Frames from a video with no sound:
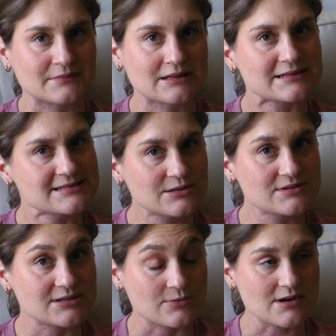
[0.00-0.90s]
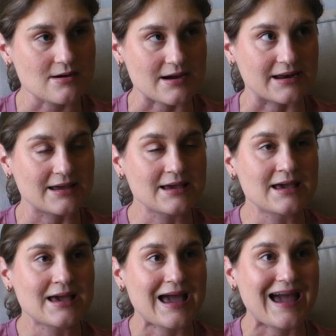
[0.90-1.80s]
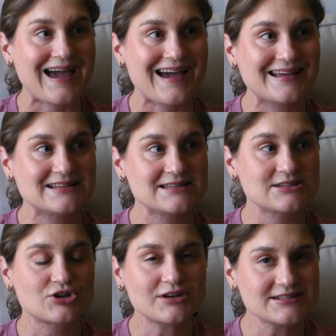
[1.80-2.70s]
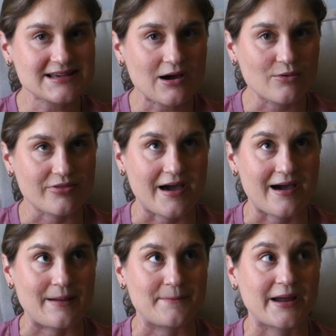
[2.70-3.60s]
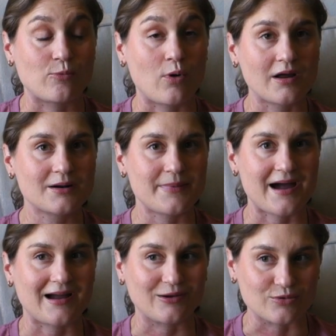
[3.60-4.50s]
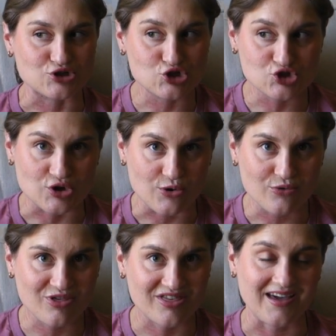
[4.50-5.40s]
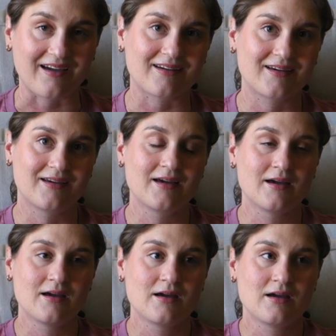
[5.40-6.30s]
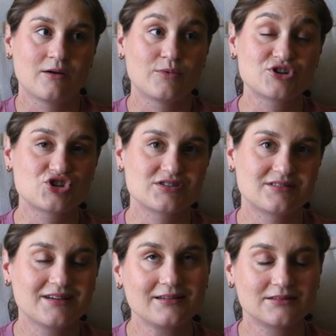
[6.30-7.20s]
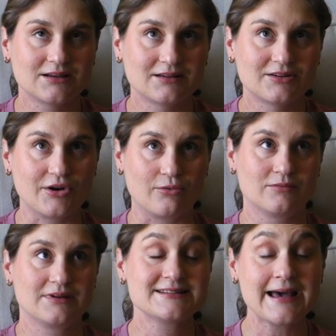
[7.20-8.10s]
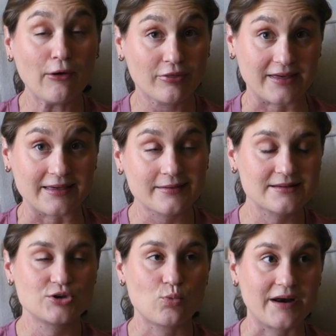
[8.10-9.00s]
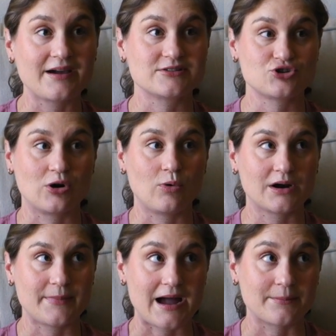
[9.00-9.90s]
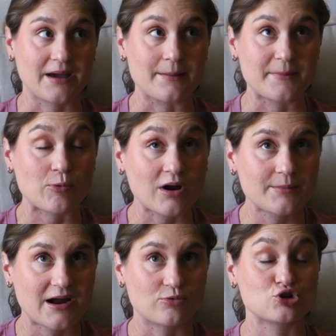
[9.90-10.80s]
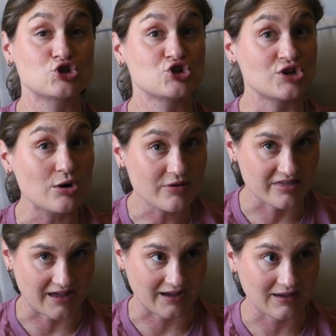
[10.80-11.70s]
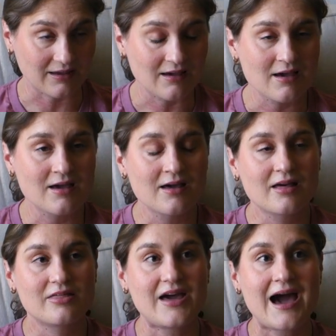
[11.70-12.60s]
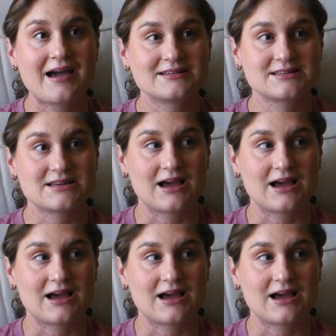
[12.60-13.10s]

let's see what's going on. And it turns out that my water bag was so thick, which, is healthy. You want to have a strong water bag, but my water bag was so thick that,